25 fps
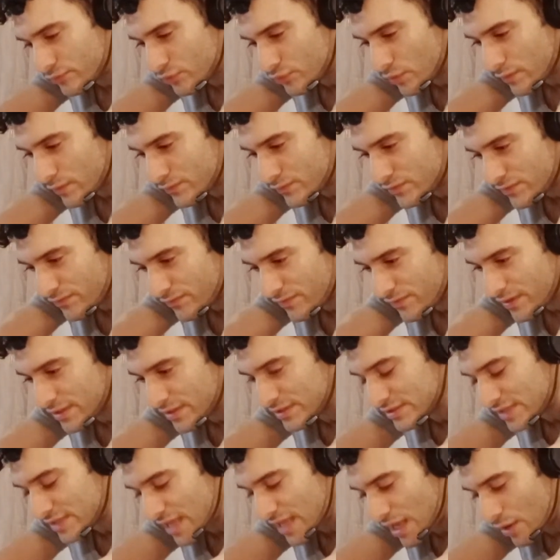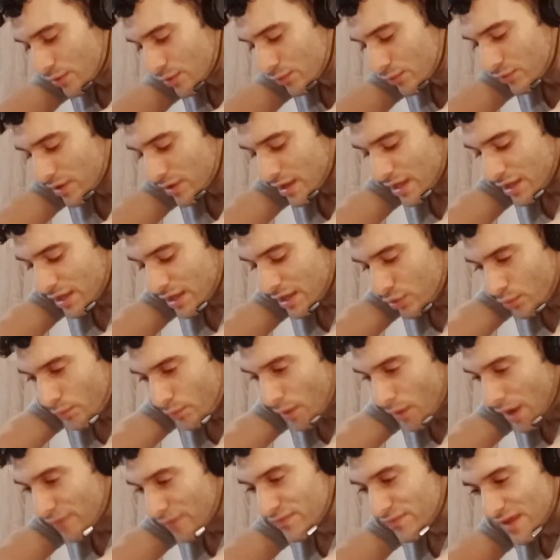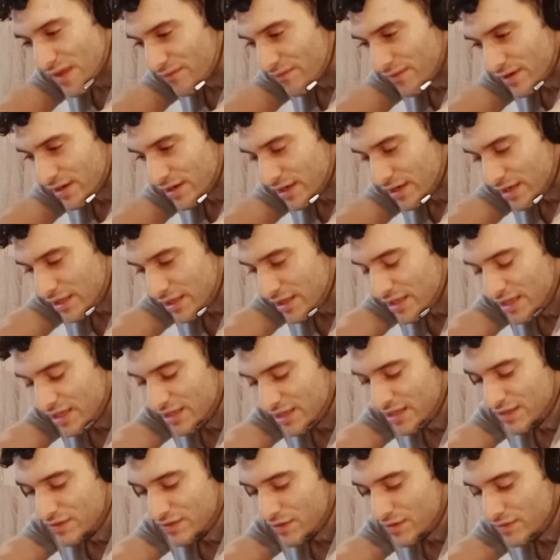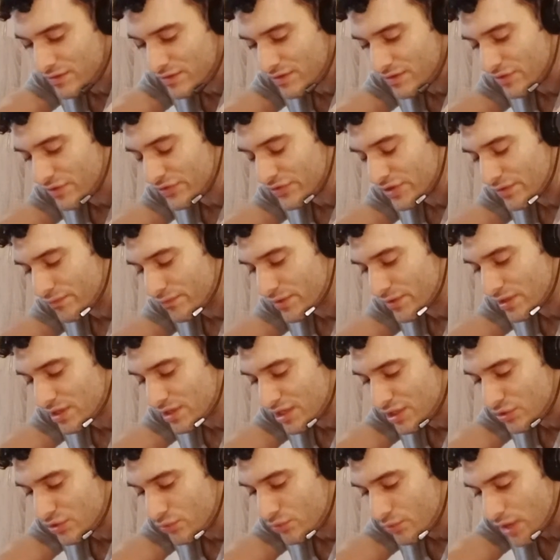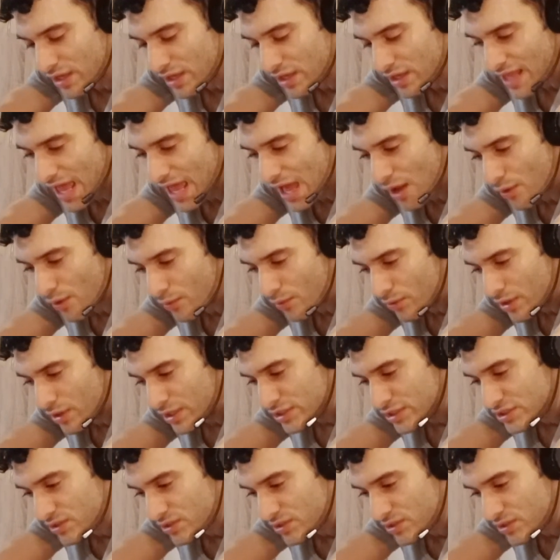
So if she figures out, your wife never doesn't even need you right now.